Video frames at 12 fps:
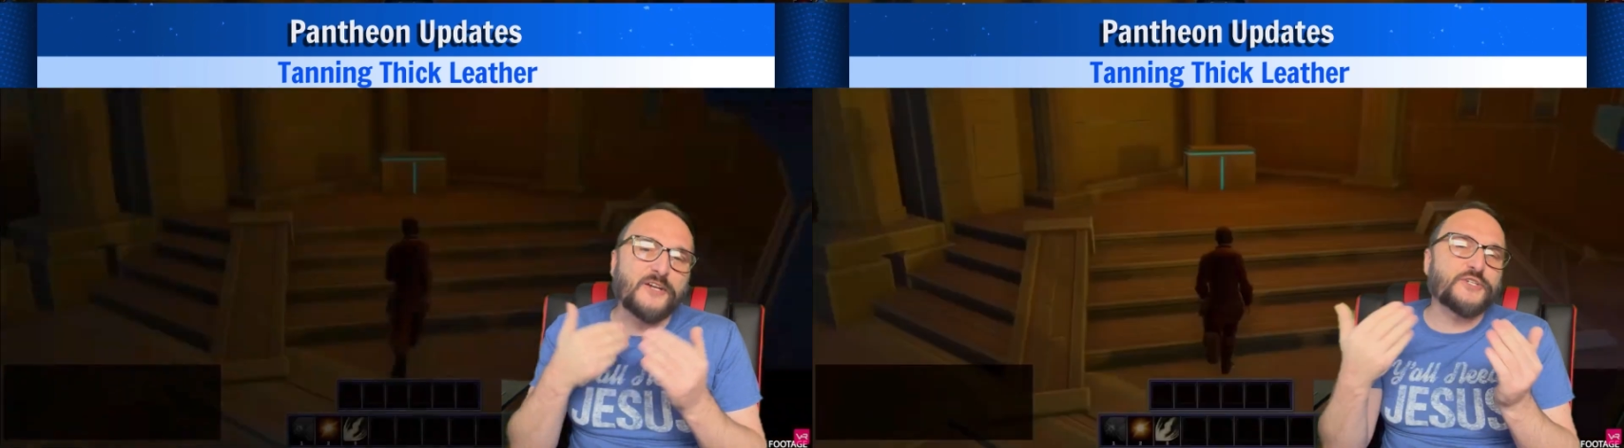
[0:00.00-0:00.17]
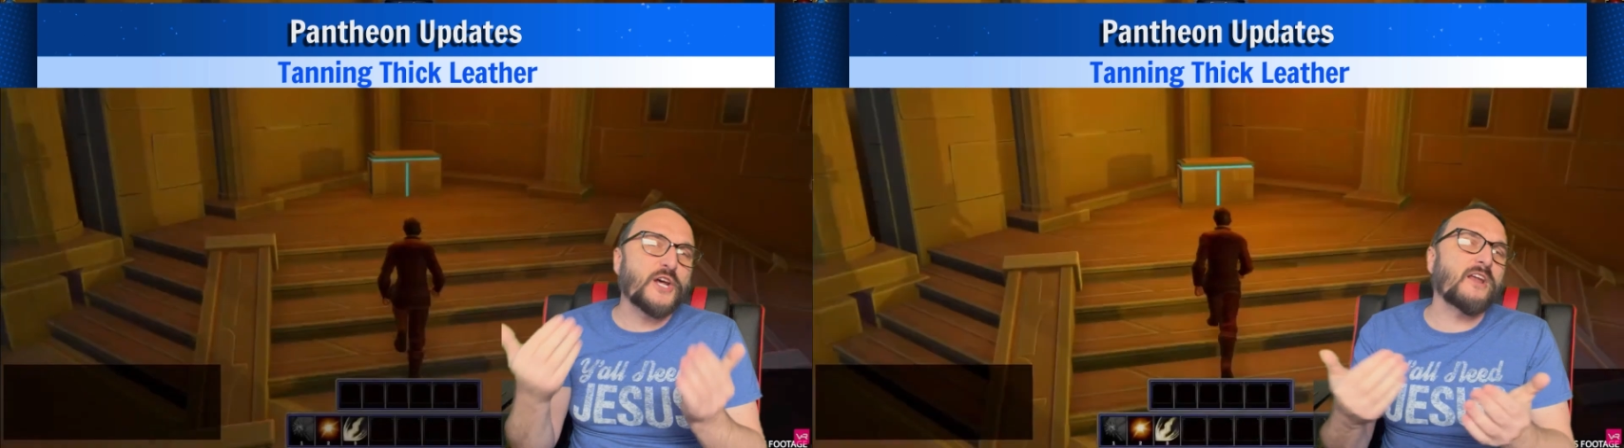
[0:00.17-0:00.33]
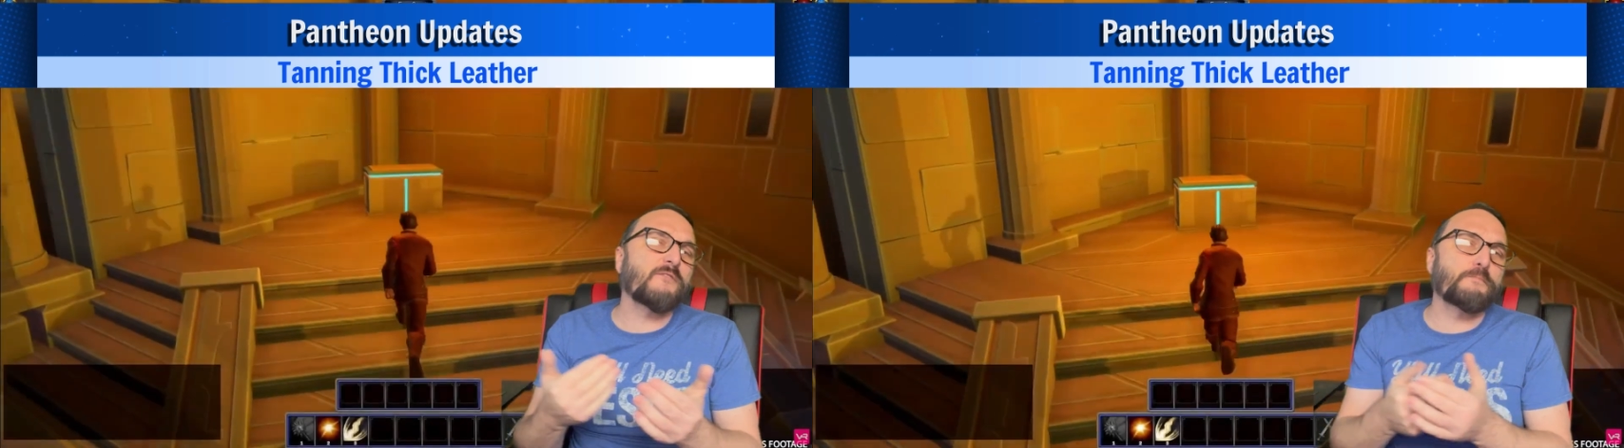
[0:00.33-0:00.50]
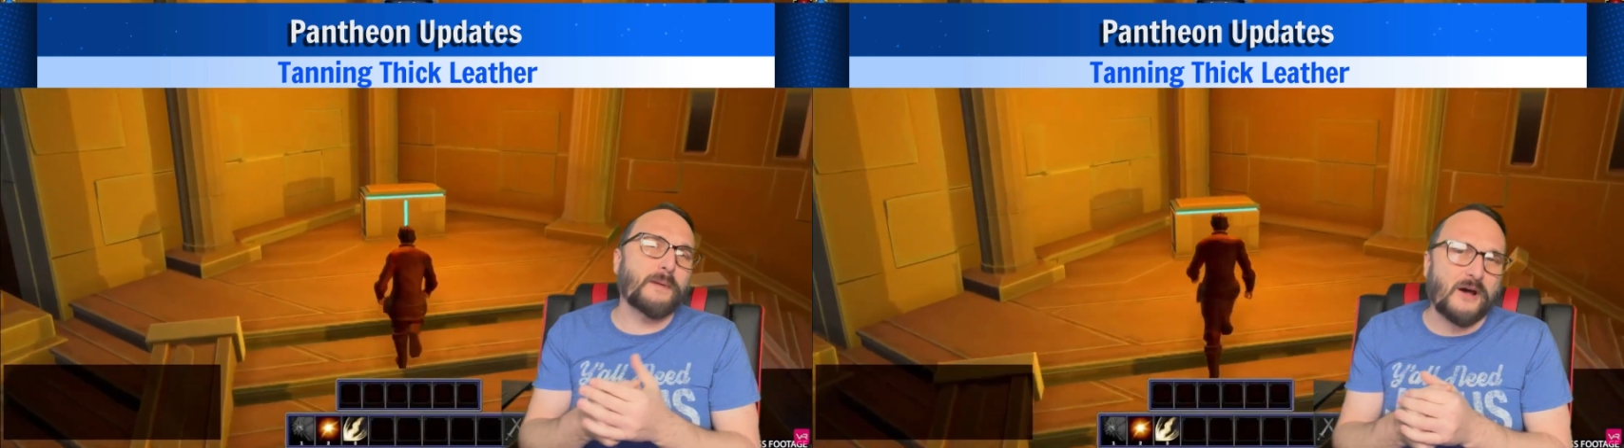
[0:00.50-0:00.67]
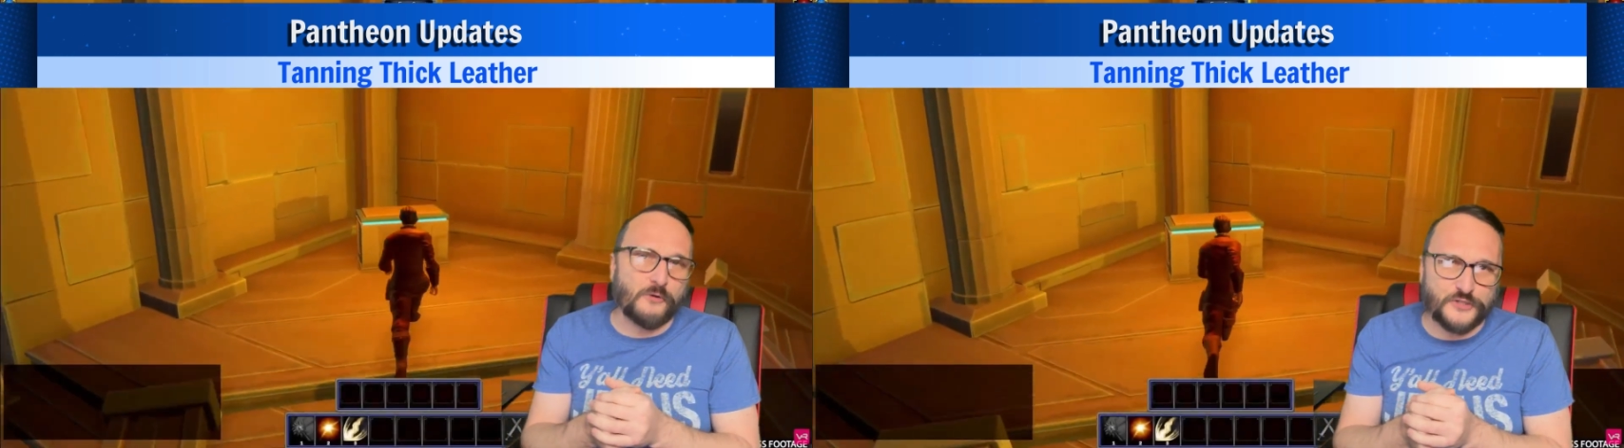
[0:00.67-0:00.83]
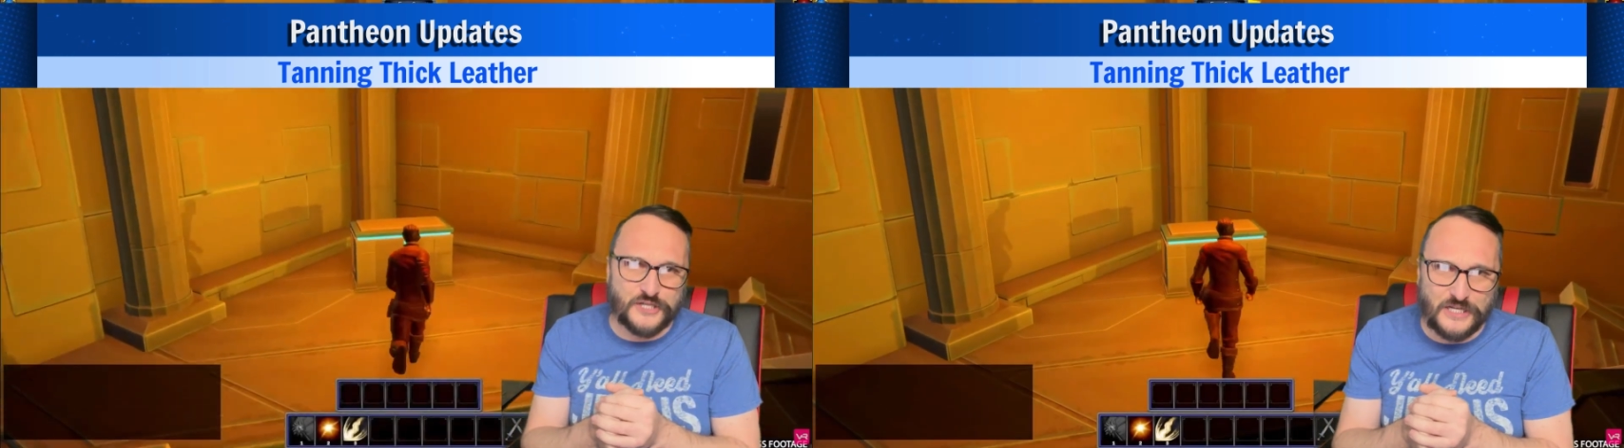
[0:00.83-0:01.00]
a ton of
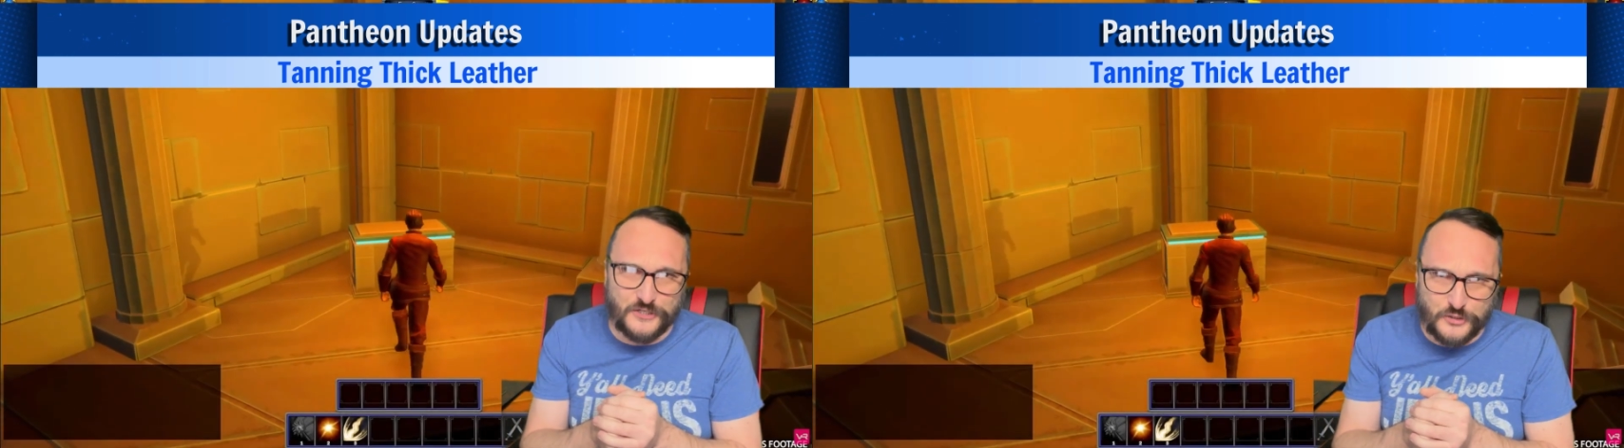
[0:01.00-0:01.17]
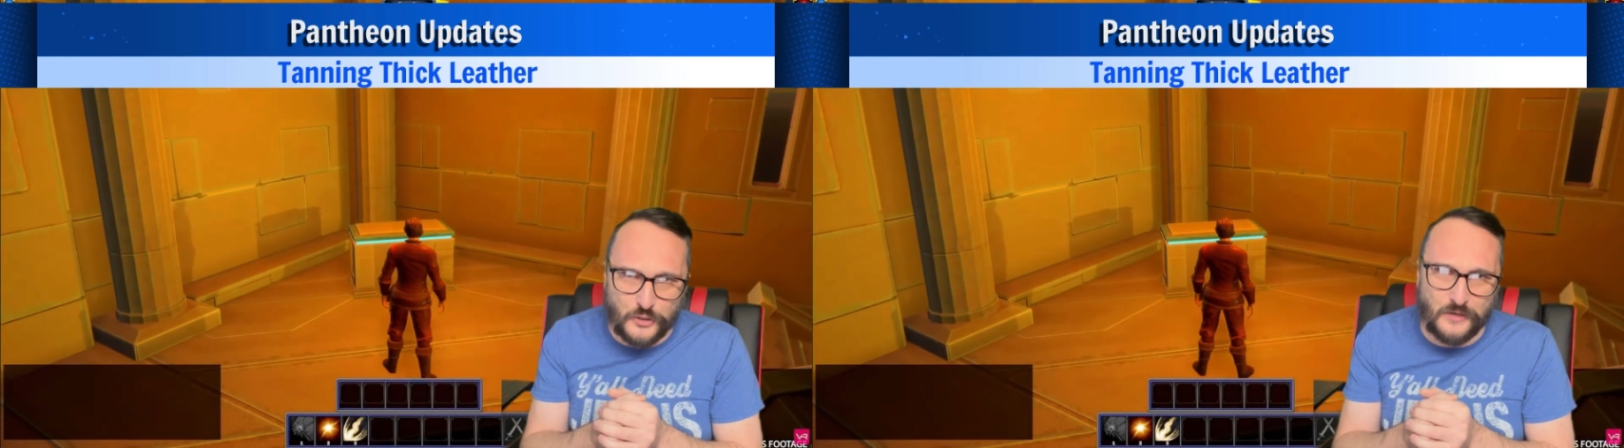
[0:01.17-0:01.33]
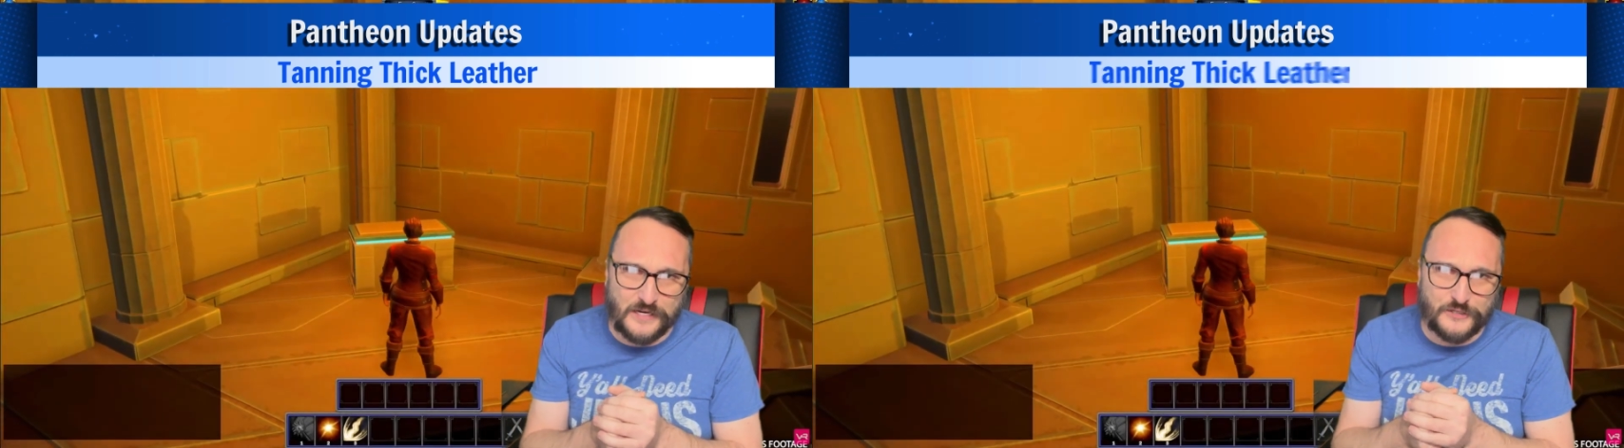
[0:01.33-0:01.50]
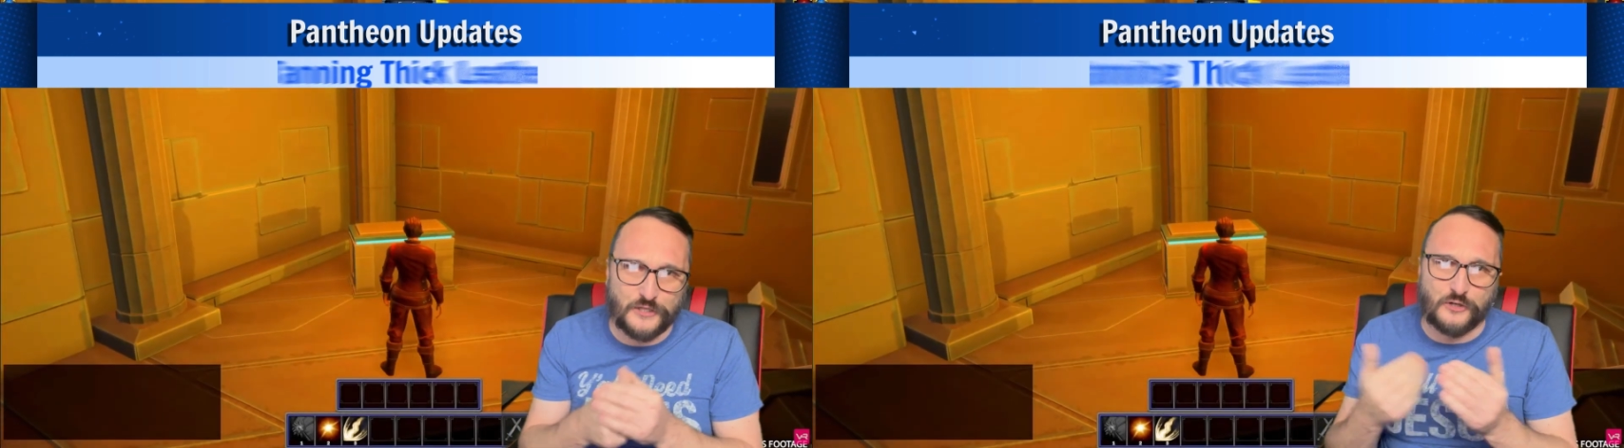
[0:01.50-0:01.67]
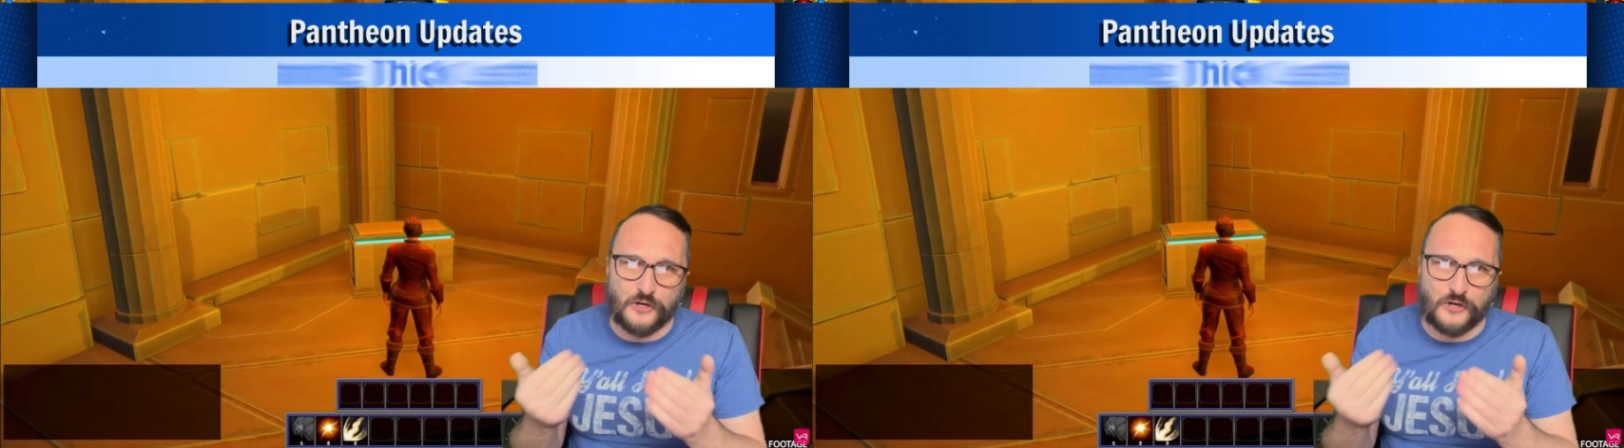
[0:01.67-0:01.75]
balancing and tuning to the